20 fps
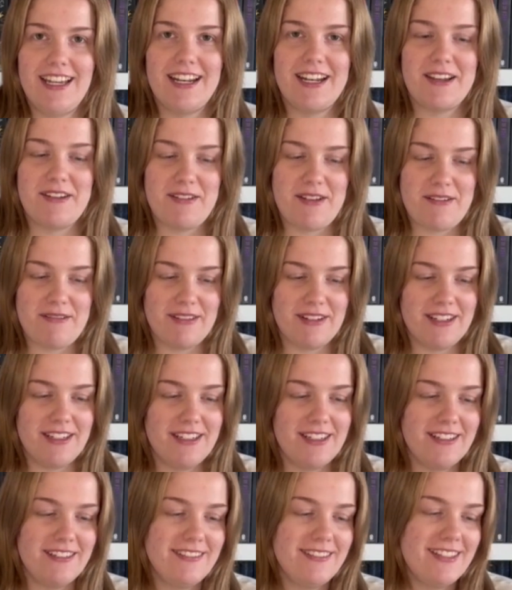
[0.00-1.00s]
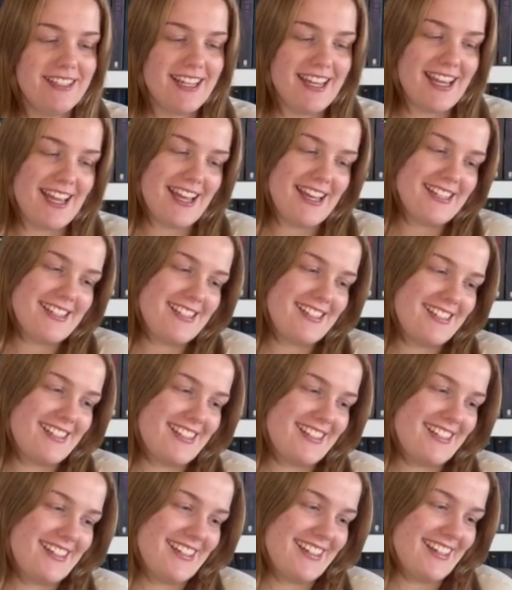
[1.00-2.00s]
and I have a little
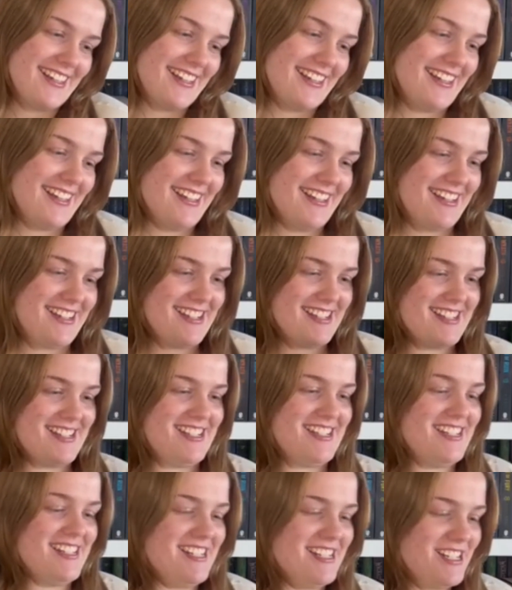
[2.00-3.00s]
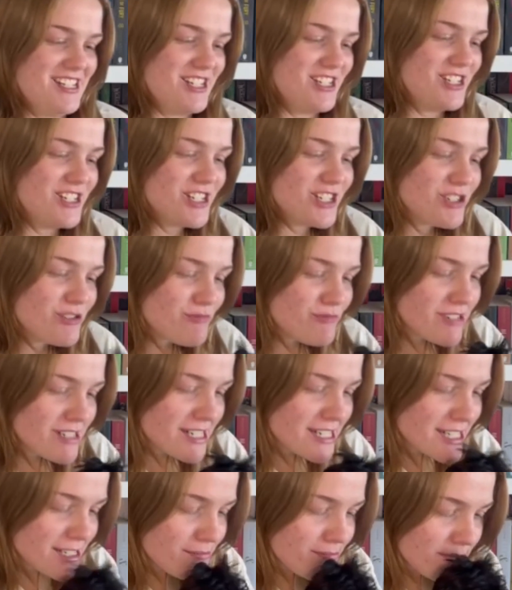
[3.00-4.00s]
guest. Let's just run
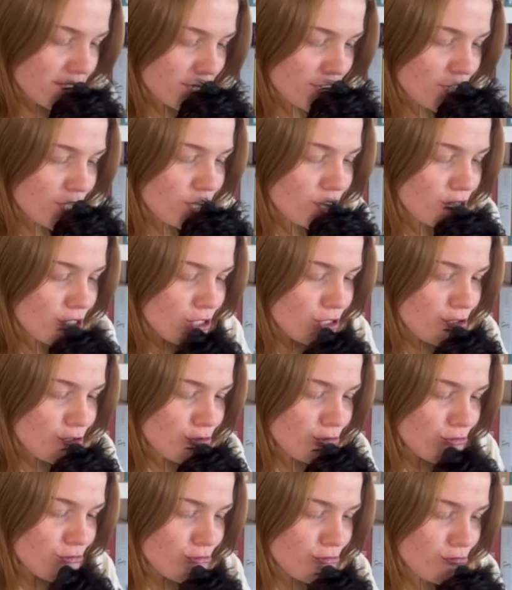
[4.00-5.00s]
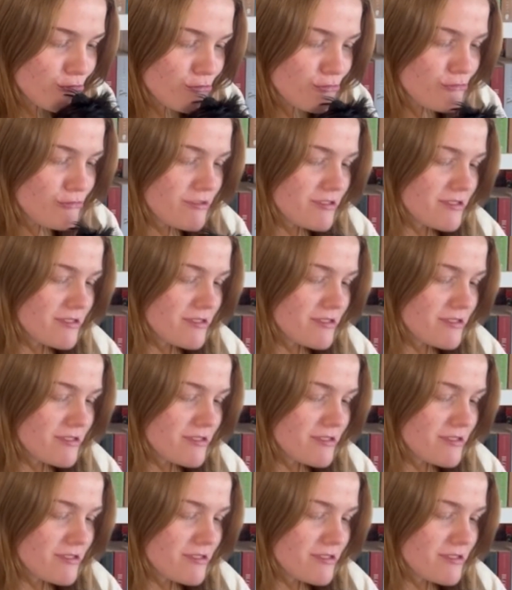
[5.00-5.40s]
up. Hello.